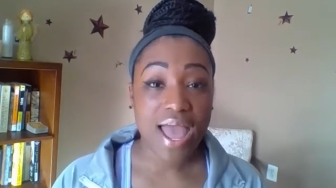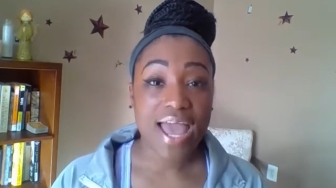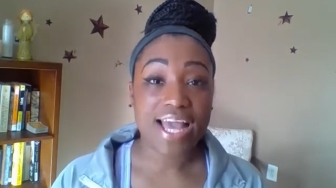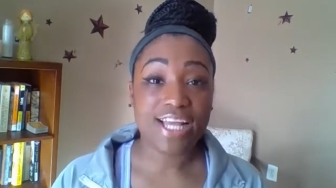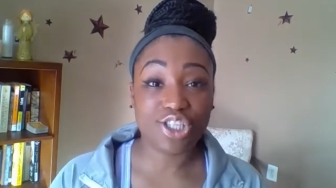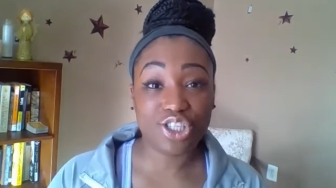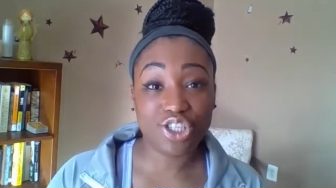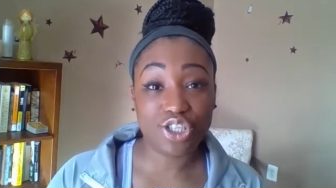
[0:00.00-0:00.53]
And
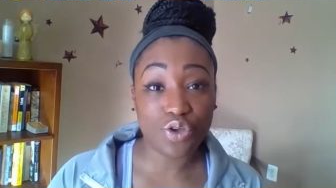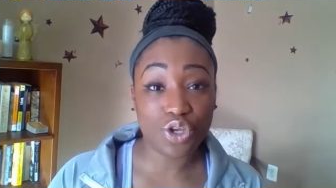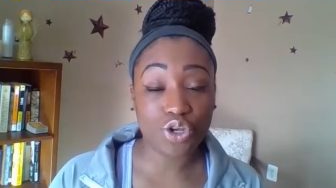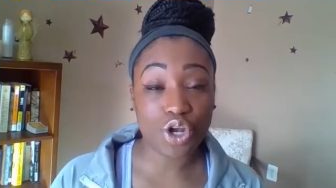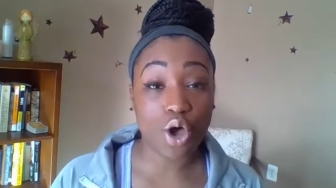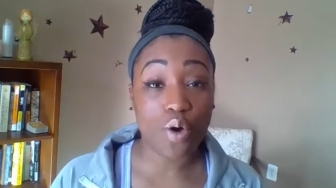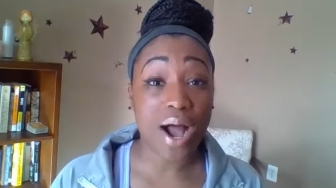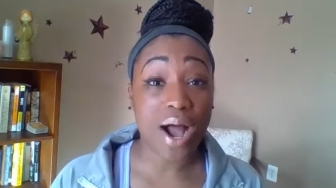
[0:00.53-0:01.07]
just so you
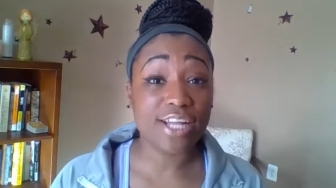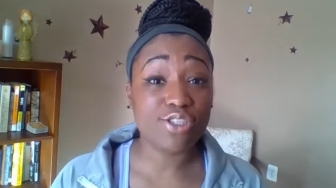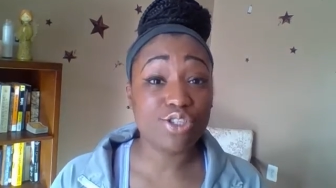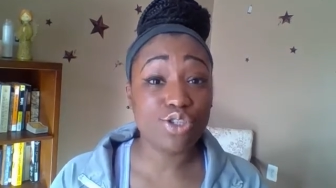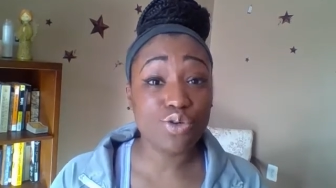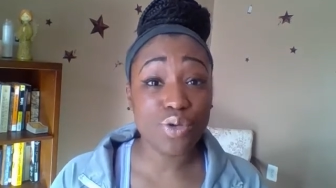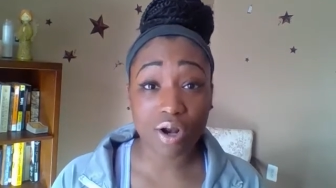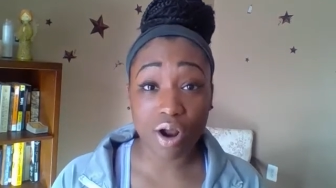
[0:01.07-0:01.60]
know, I
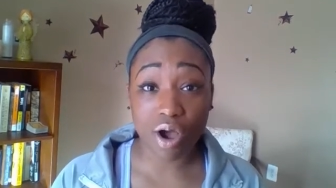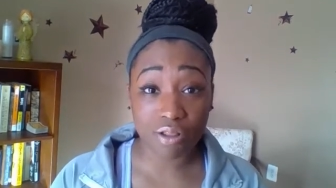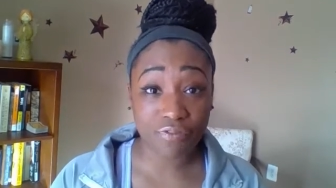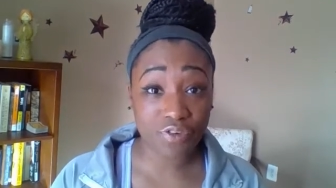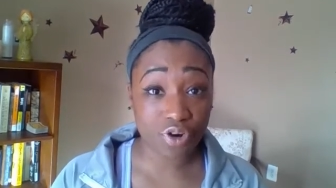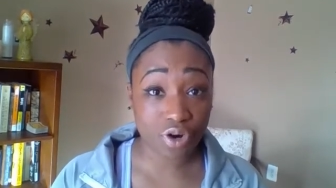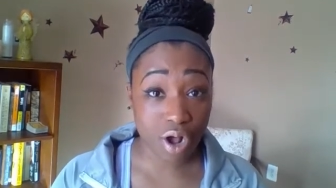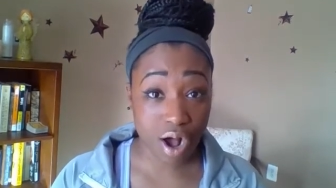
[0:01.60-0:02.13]
do get all of
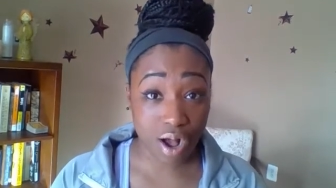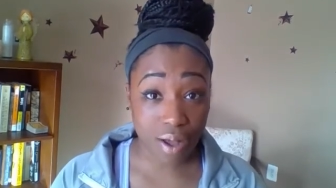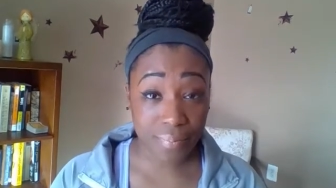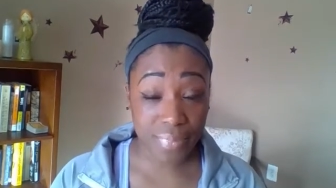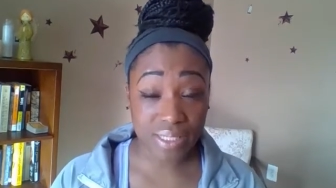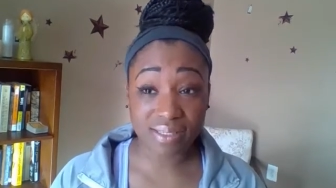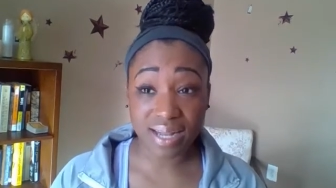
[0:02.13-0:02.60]
your comments.